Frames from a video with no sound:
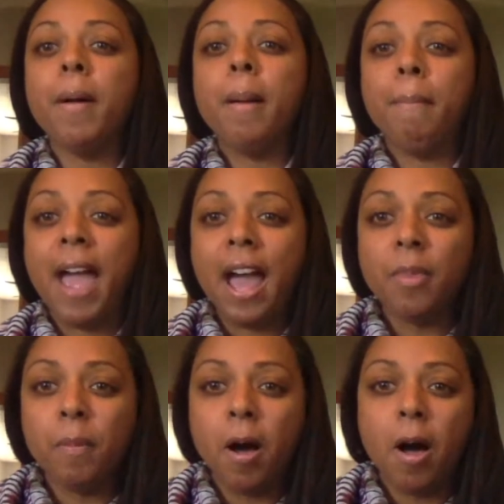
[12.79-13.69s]
bath
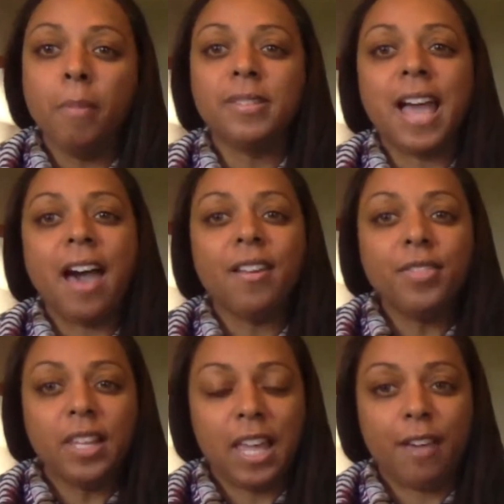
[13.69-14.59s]
bombs out of the
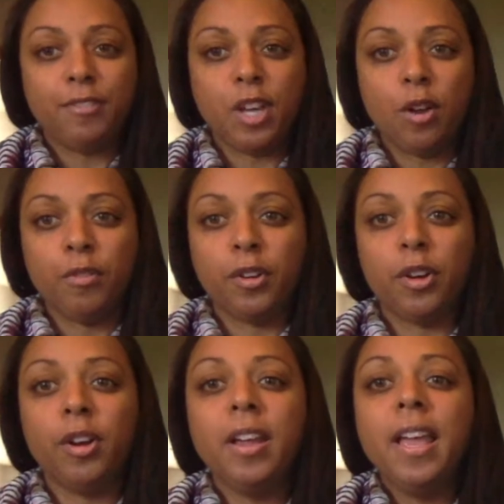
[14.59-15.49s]

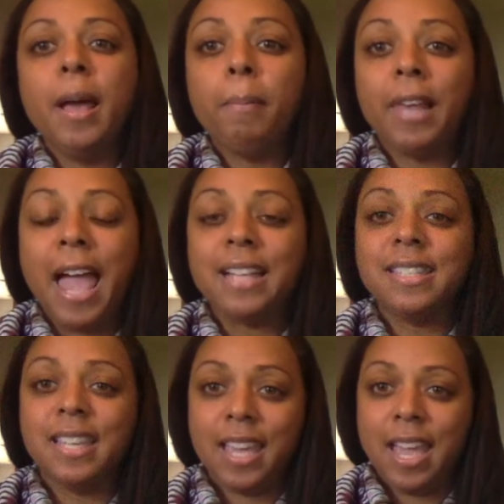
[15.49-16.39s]
leftover
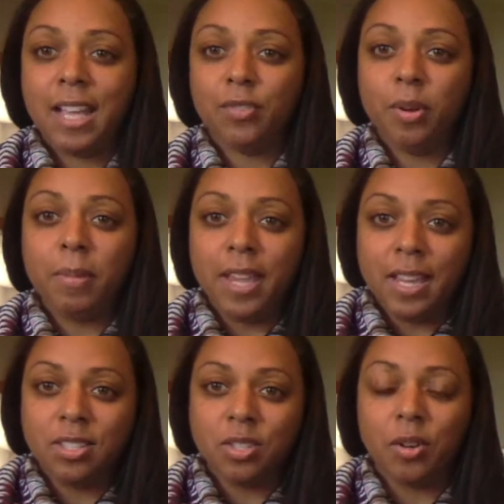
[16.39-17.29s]
plastic eggs from
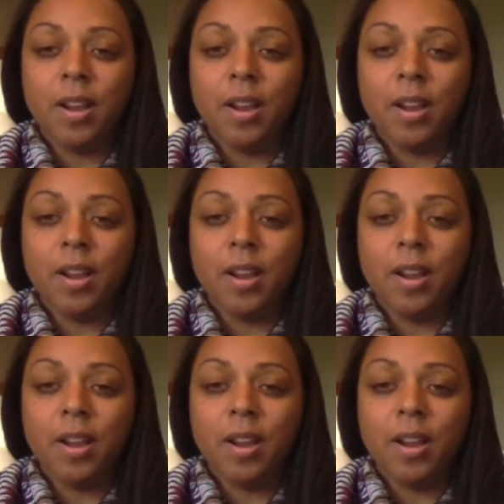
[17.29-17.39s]
Easter.